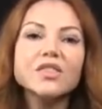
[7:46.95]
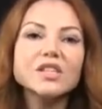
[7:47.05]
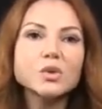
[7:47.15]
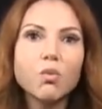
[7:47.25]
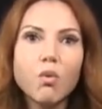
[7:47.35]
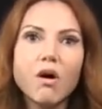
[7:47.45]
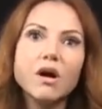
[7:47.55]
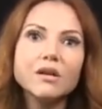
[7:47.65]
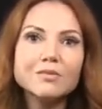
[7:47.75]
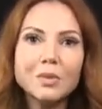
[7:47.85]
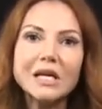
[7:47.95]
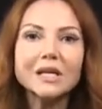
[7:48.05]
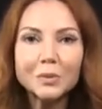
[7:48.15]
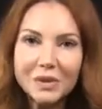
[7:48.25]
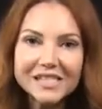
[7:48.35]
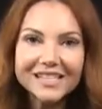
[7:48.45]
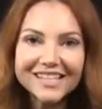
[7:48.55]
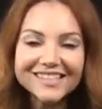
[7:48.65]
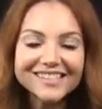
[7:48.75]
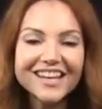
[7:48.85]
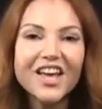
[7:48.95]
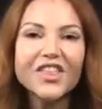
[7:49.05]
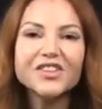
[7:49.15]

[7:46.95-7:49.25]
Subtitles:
this one big business.